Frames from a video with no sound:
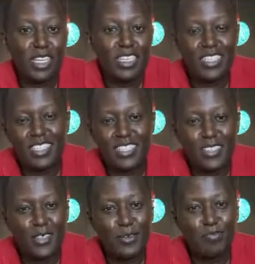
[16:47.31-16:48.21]
It's
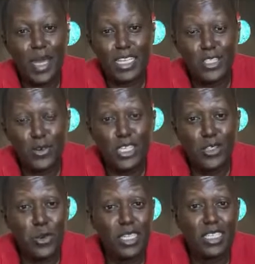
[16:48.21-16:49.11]
March
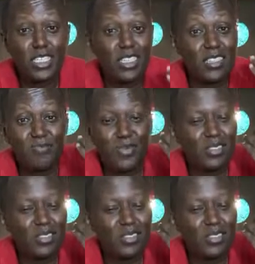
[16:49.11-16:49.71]
2020.